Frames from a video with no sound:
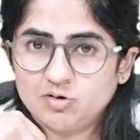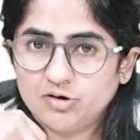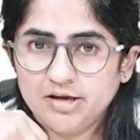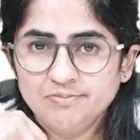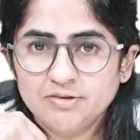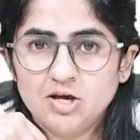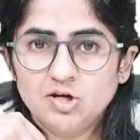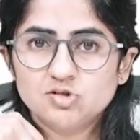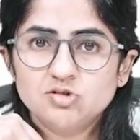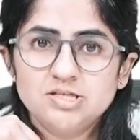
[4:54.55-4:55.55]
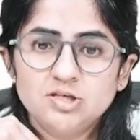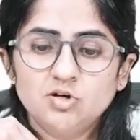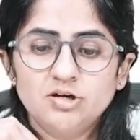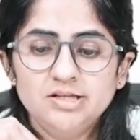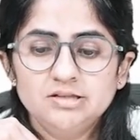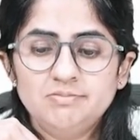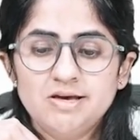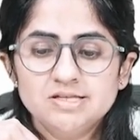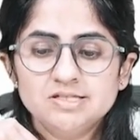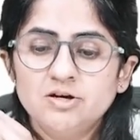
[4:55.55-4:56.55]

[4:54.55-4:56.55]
Okay, so securing the base.